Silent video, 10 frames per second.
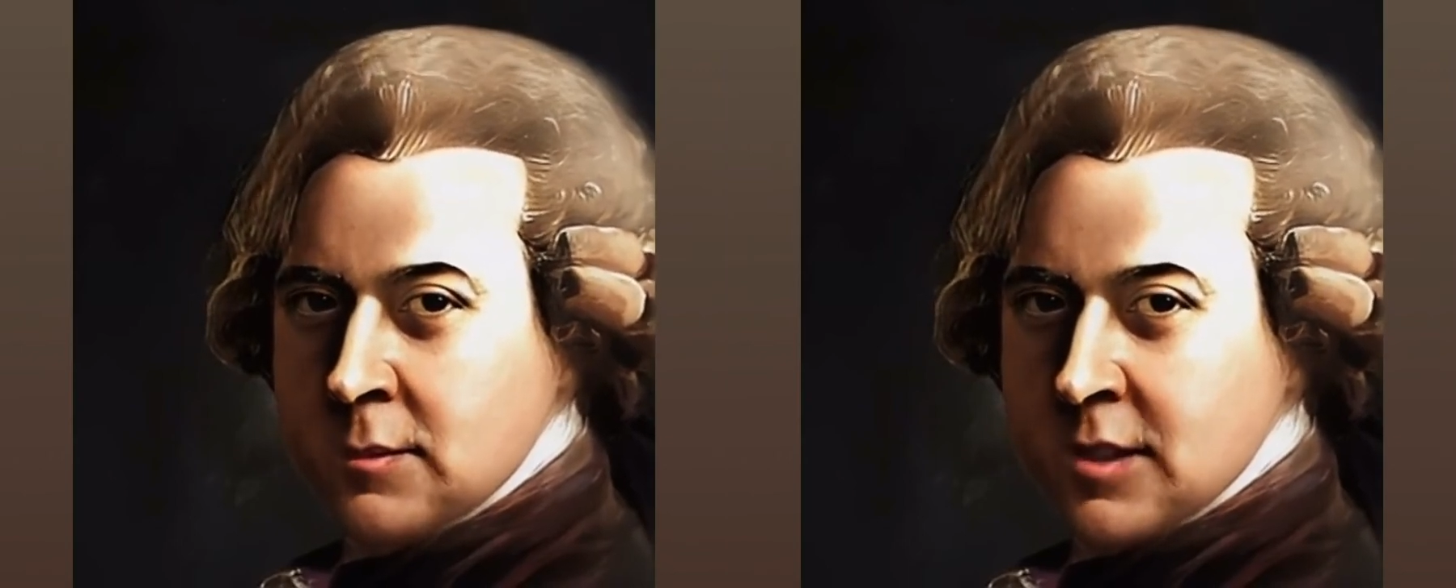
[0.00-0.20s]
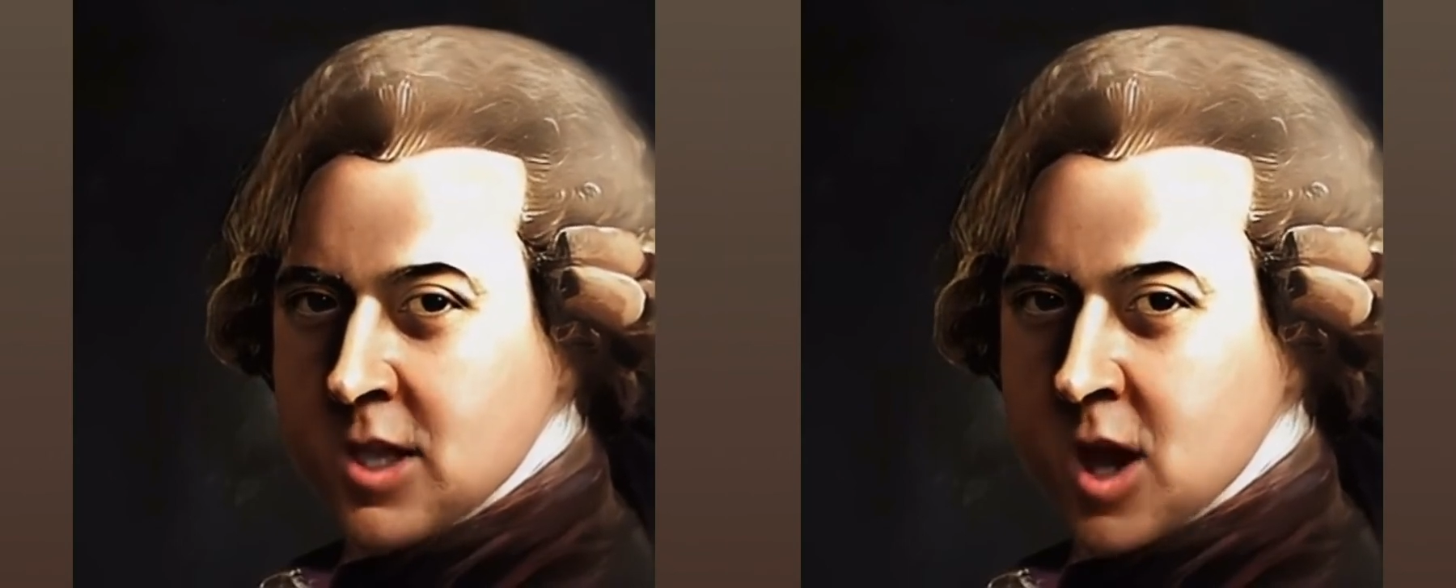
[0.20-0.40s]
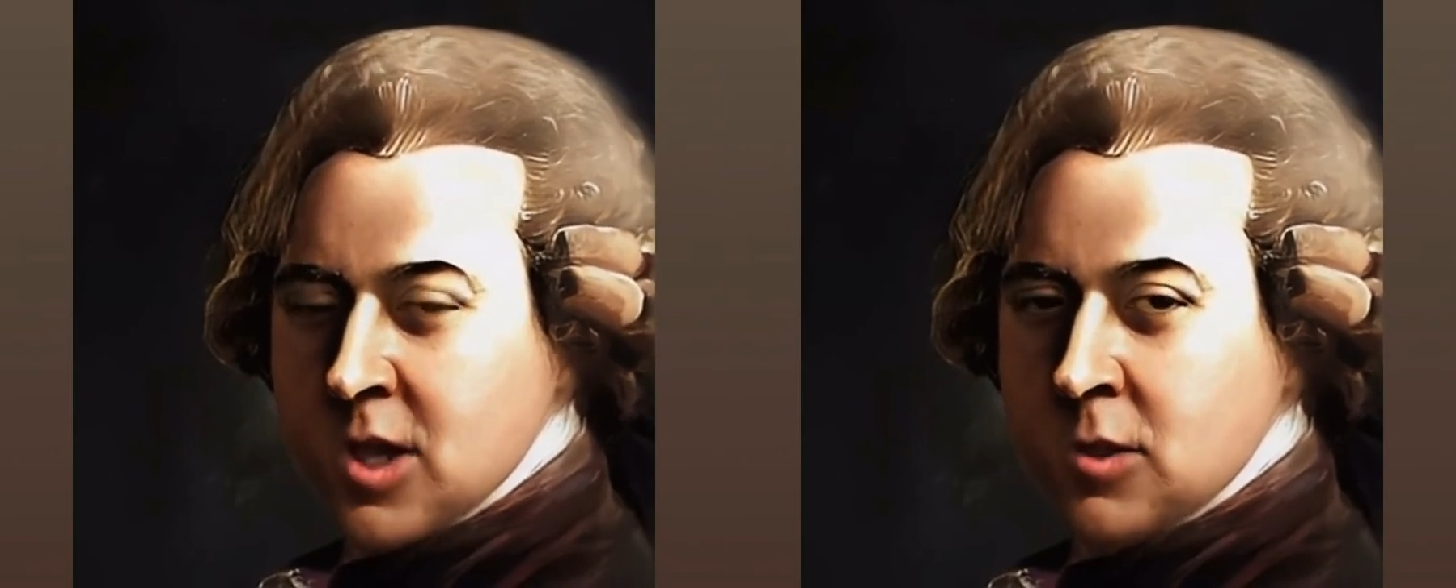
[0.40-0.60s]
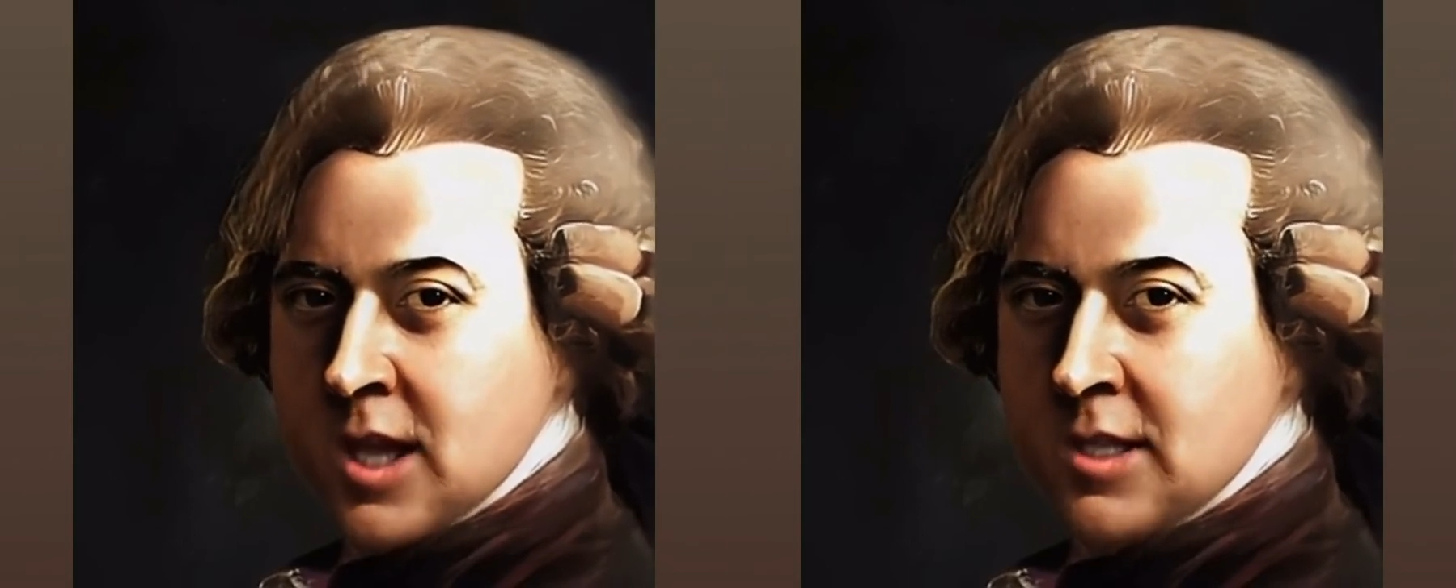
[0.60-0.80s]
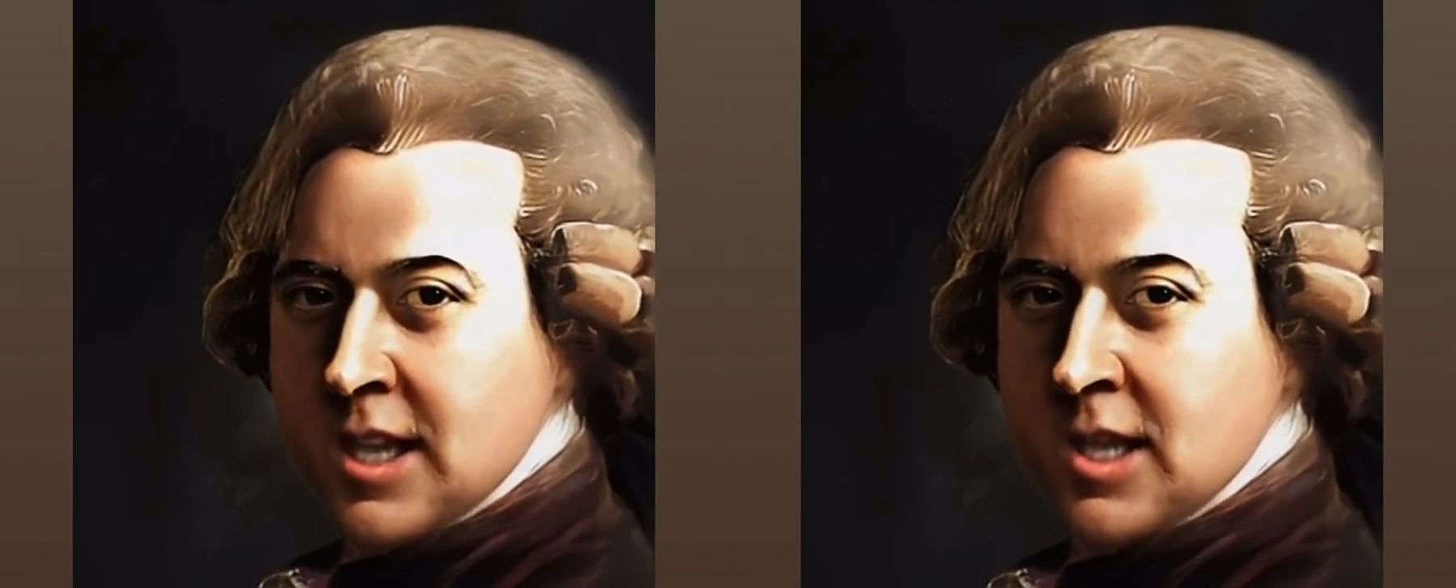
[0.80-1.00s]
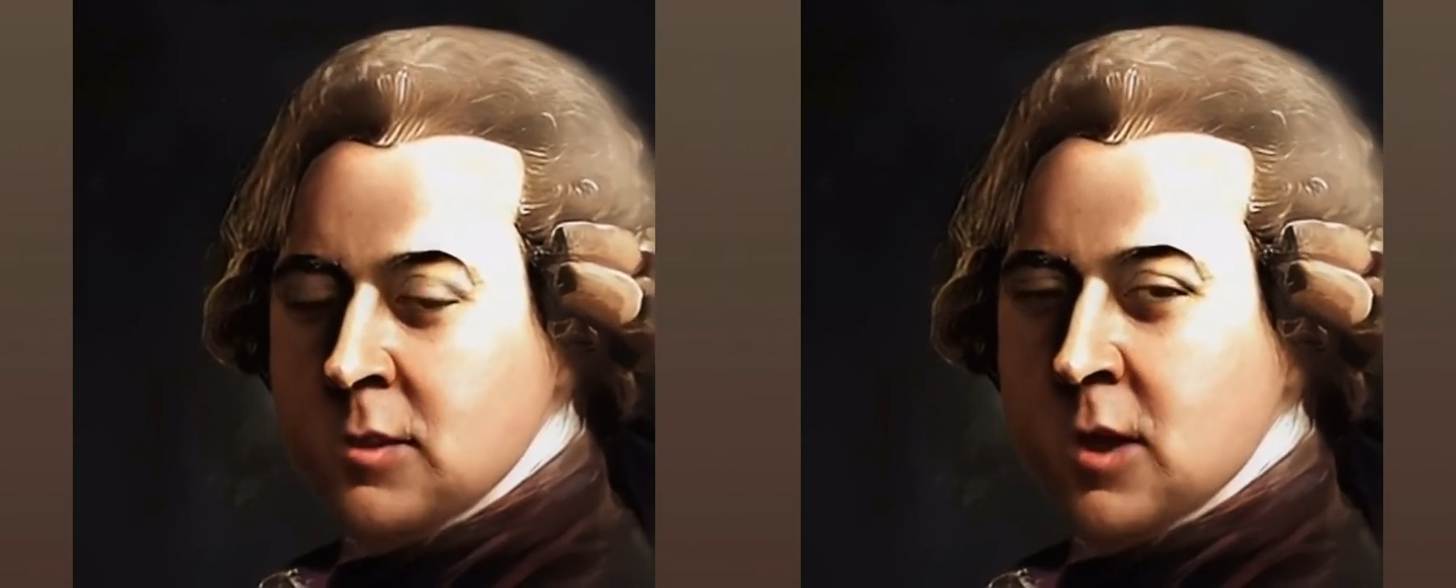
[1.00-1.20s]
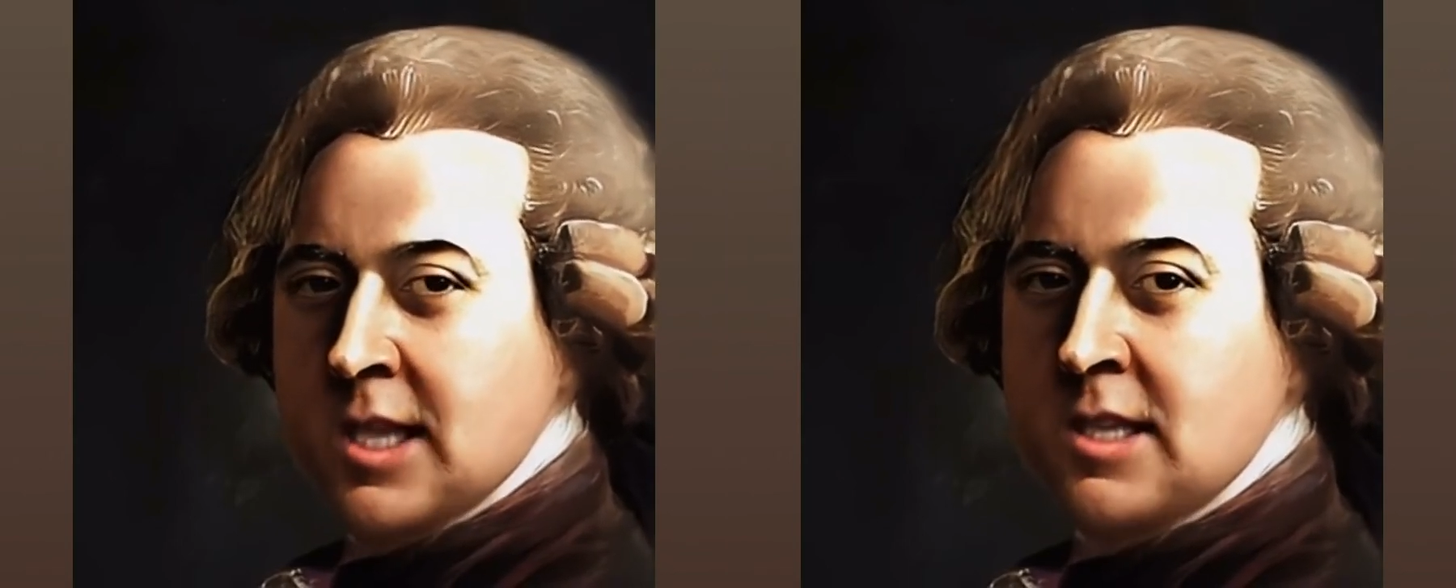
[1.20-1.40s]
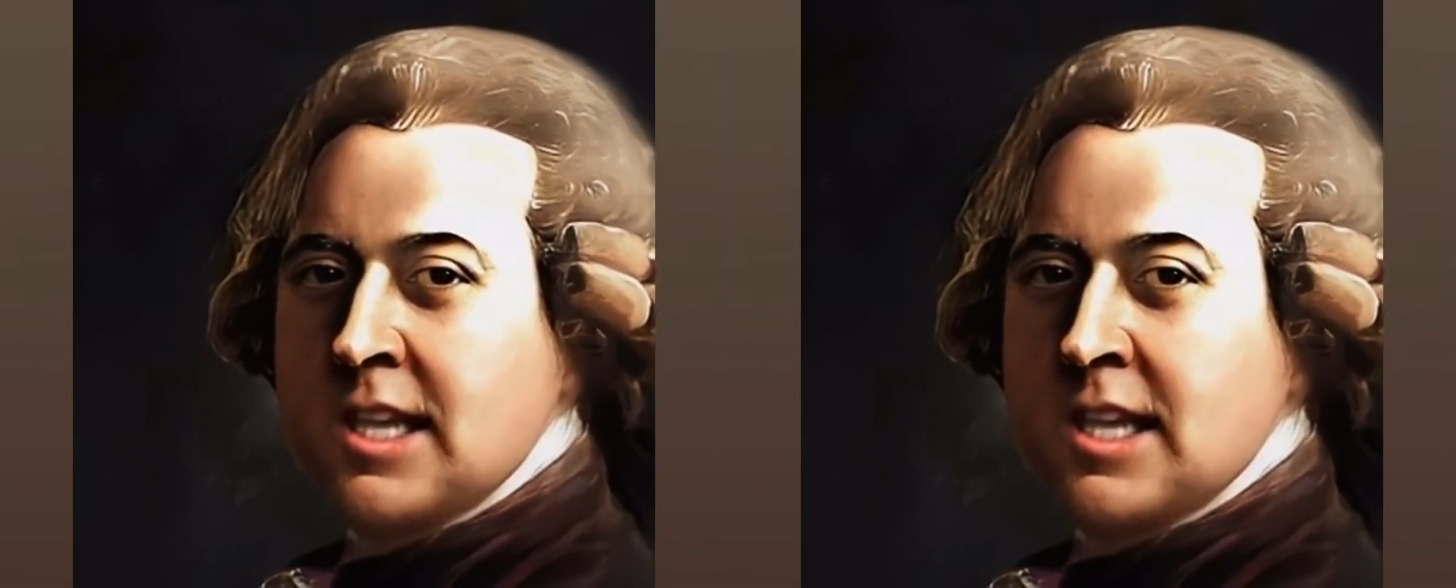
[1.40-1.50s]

Congress has erected